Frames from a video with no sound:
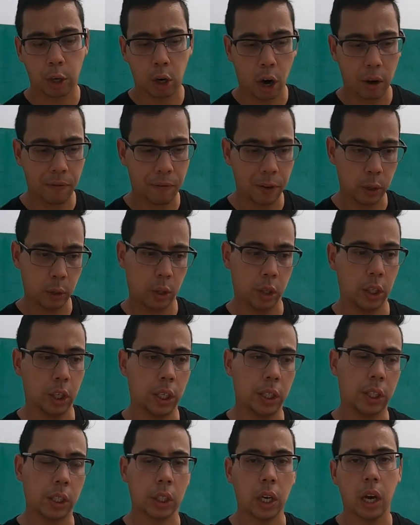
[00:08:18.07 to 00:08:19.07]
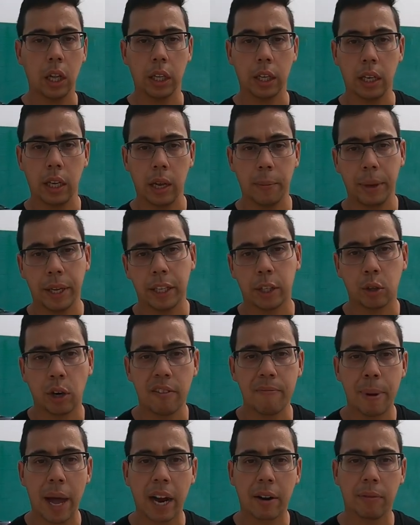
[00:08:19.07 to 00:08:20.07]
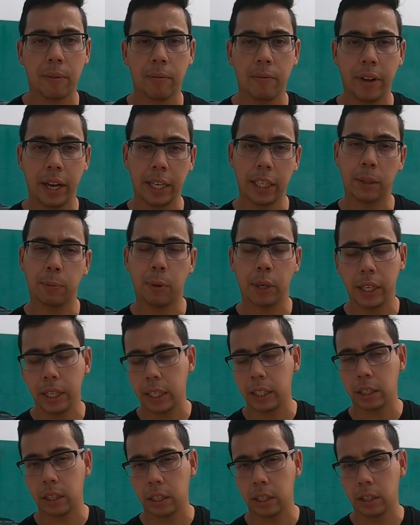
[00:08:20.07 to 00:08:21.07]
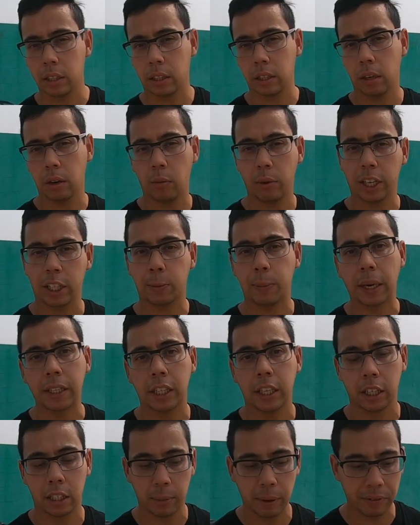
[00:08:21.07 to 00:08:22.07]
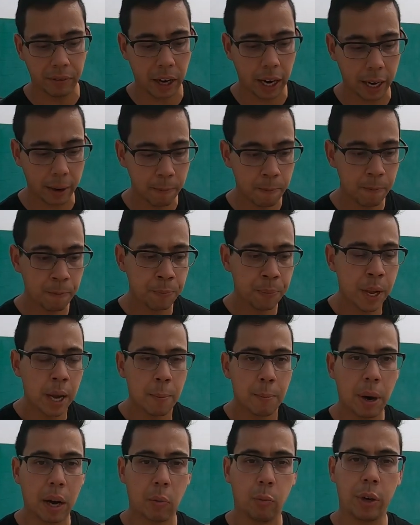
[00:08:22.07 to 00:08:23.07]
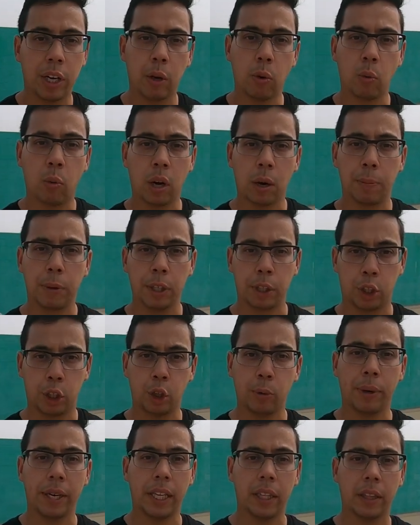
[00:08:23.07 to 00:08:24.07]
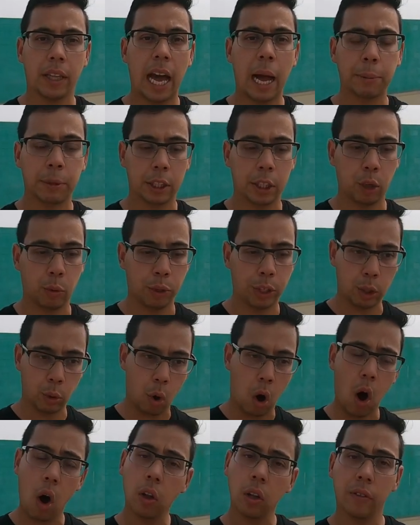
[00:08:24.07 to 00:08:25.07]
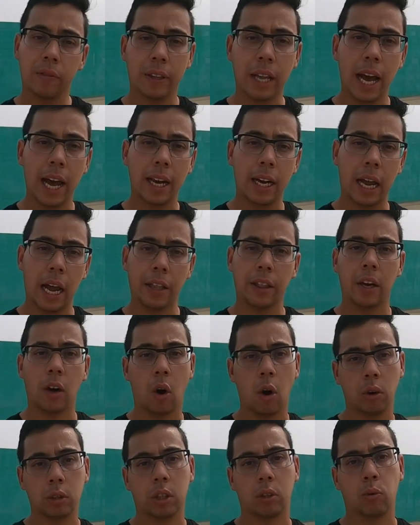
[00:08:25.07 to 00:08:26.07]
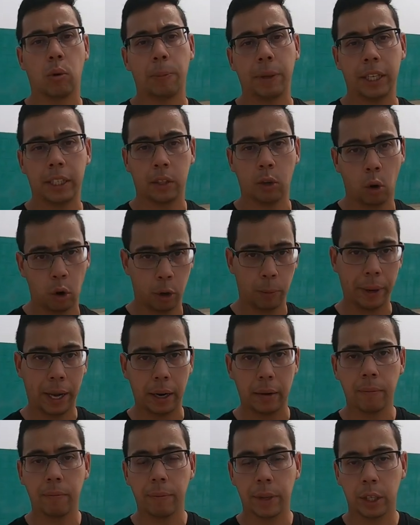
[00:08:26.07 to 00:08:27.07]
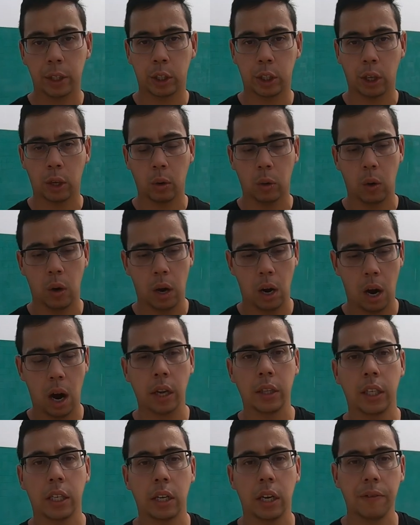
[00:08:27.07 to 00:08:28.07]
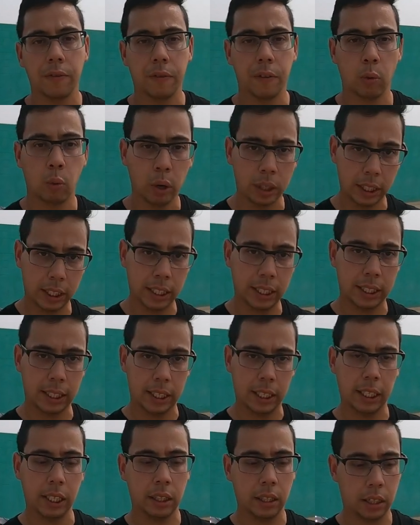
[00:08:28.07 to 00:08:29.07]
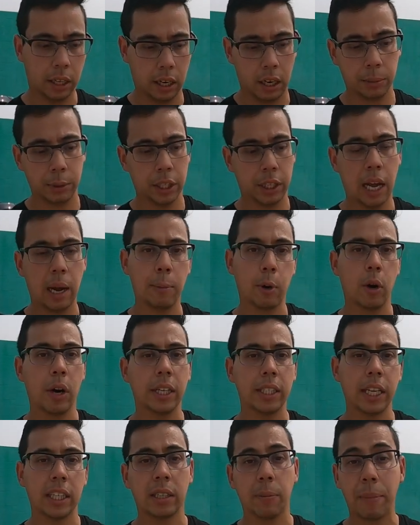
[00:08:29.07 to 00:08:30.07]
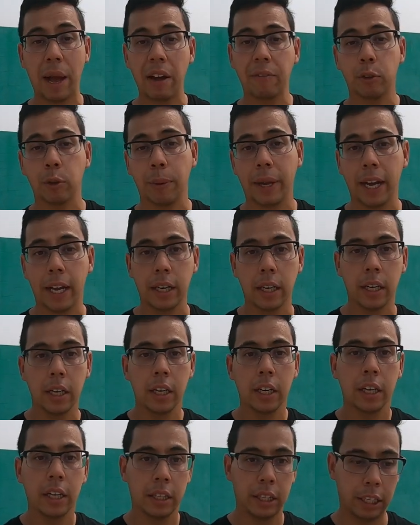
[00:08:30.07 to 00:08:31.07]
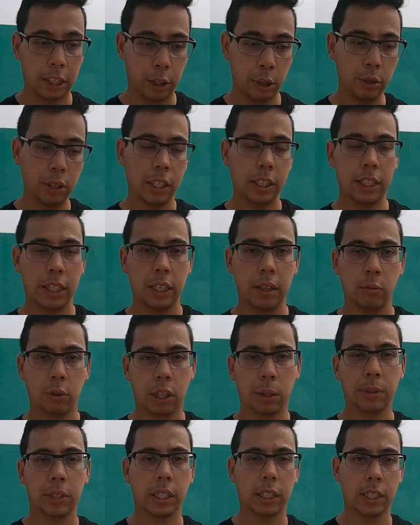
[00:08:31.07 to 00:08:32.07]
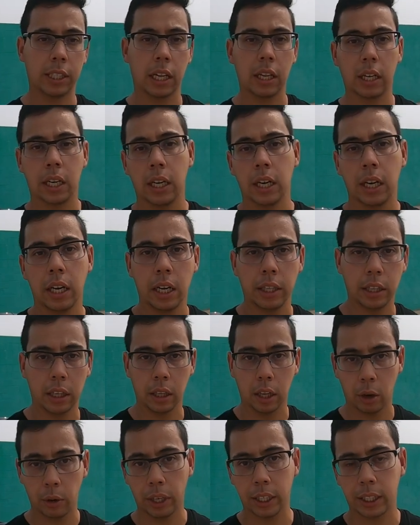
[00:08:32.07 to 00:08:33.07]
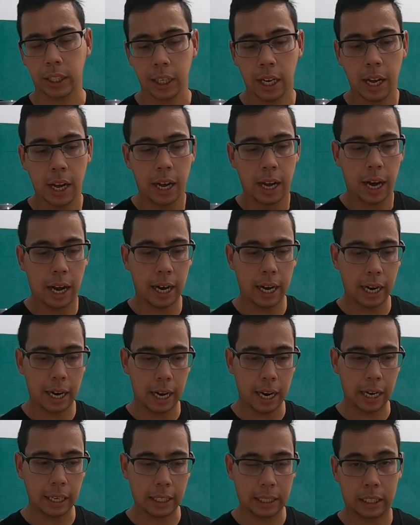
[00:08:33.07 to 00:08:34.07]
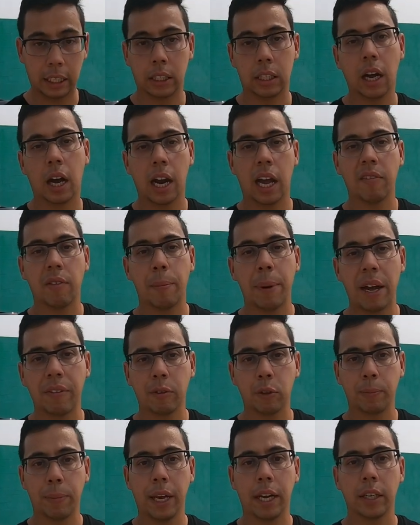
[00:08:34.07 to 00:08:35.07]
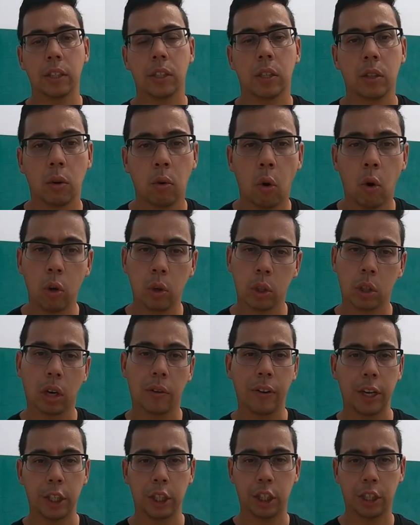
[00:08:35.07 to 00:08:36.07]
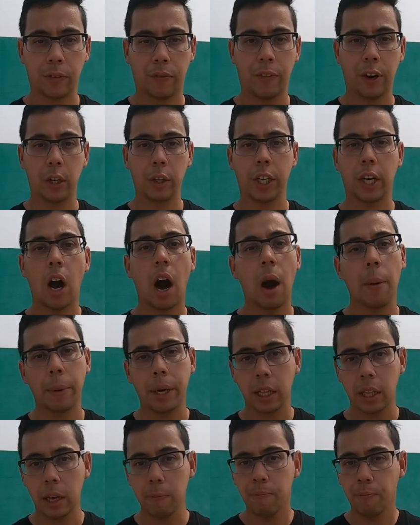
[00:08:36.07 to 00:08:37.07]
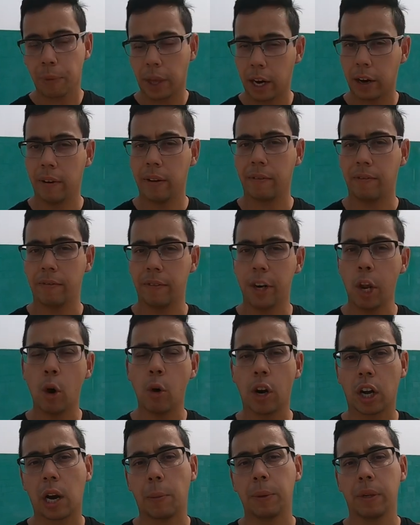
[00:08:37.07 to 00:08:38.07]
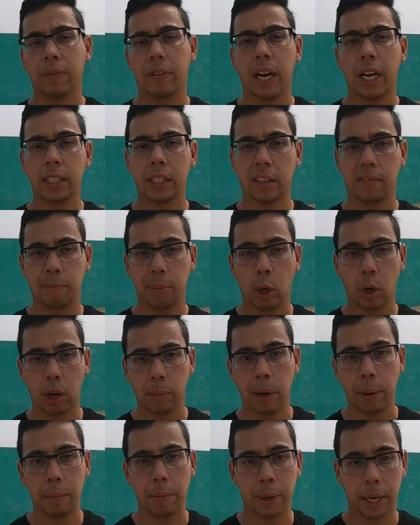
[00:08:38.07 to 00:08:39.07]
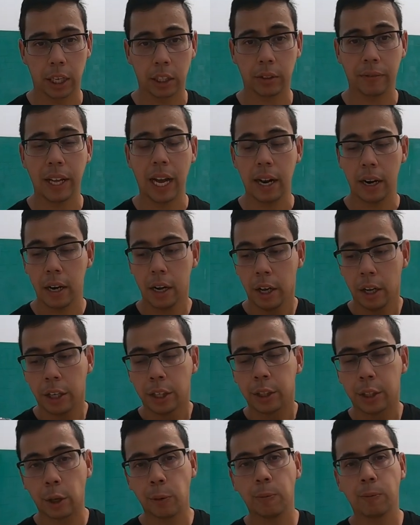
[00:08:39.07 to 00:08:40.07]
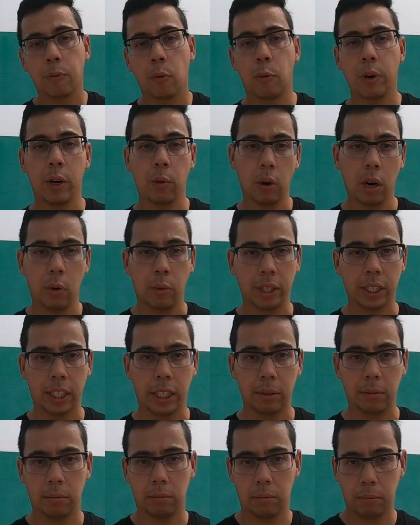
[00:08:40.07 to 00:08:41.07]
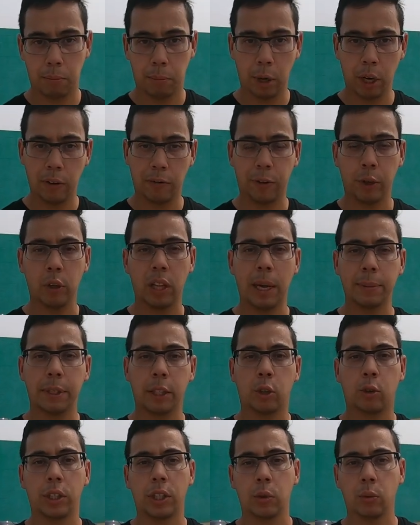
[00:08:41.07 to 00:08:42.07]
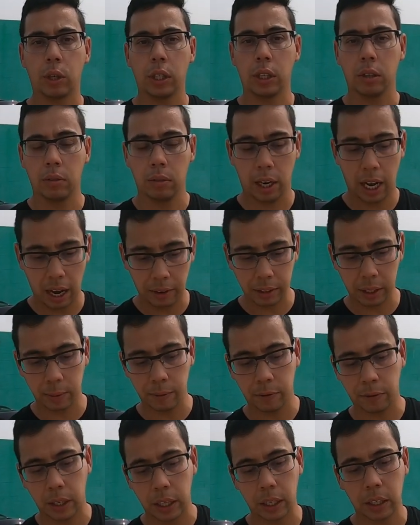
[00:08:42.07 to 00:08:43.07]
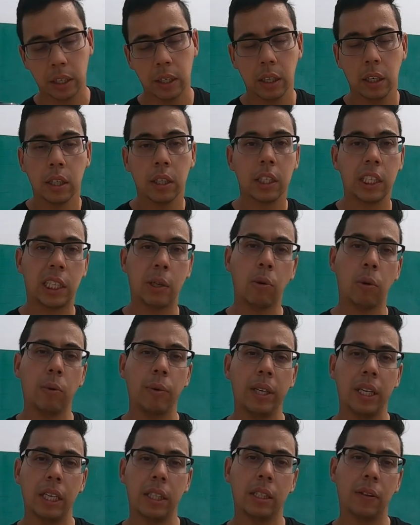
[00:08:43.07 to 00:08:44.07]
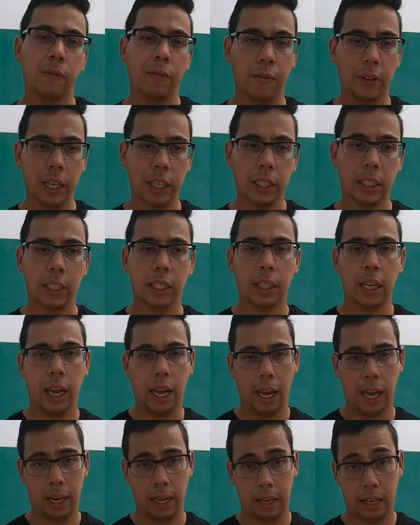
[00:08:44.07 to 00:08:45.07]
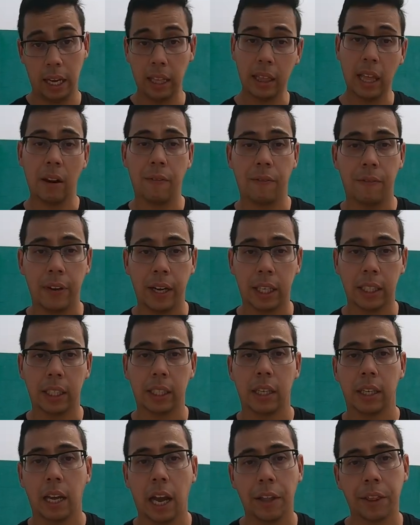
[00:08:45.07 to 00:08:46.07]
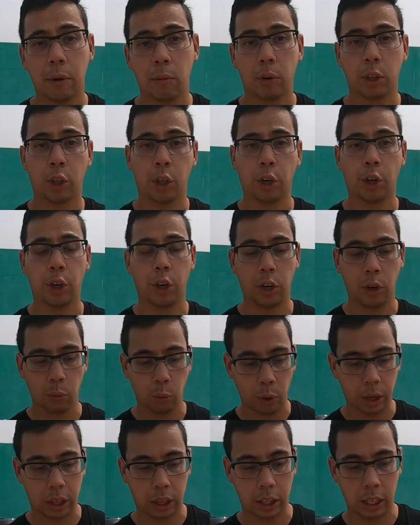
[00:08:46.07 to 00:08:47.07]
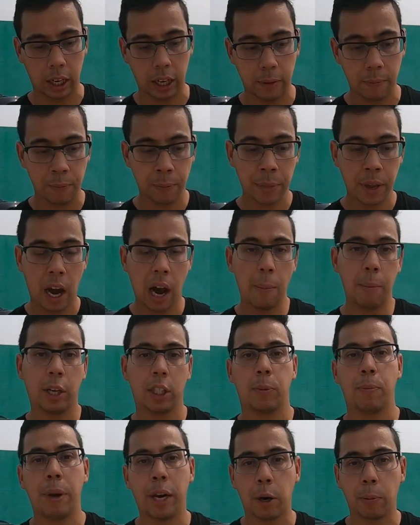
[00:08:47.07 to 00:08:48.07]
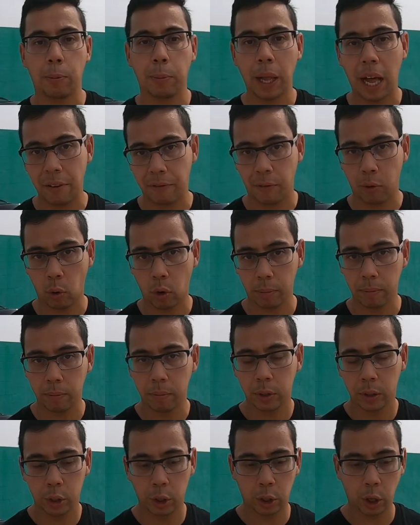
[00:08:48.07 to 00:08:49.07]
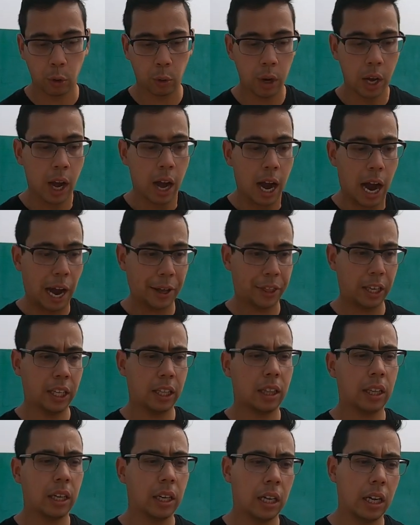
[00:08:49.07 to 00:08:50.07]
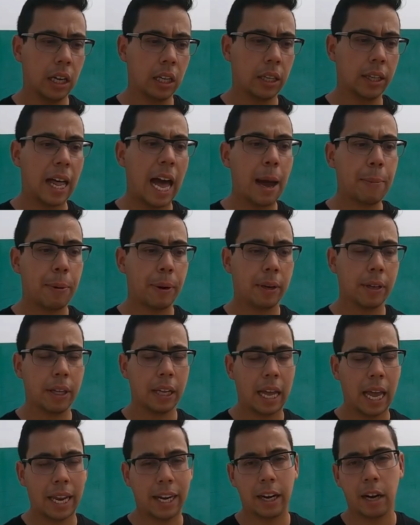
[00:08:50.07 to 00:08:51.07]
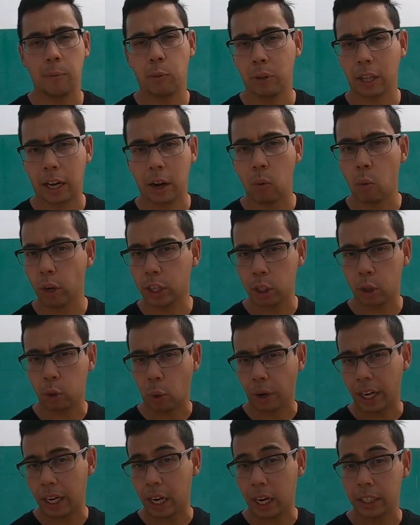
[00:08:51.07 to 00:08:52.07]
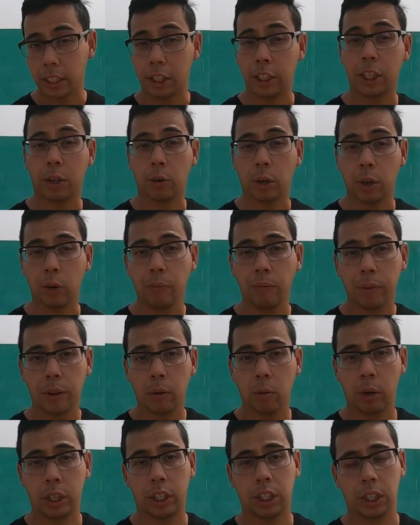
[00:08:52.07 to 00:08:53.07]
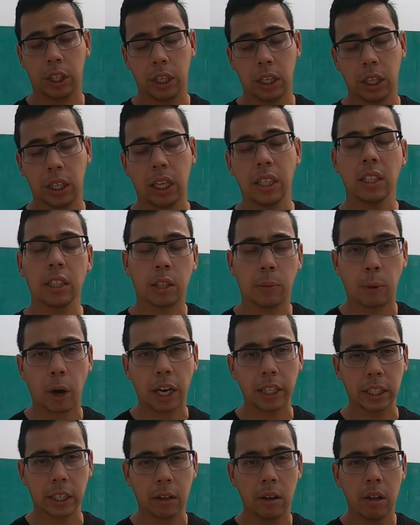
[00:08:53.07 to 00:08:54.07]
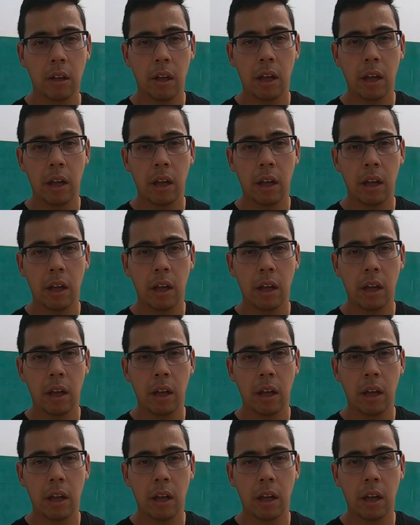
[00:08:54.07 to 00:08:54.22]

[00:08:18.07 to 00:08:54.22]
The car felt good, solid. It made the drive back from Vegas pretty easily, so we expected it to be fine. But we don't want to put too many laps until we do all of that and then also replace the oil pan. So oddly enough, the 1ZZ that comes in the MRS has a baffled pan. The 2ZZ, which comes in the Celica and the Lotus, uh, does not have a baffled pan. So oil starvation is fairly common in them. And I've known a couple of guys that have blown them up because of that. So we didn't want to risk it. Put in a few laps at Streets of Willow, have some fun, see what we need to fix get that fixed, and then return with uh, a much better platform. So I think the lap ended up with like a 129.0, which uh, isn't surprising.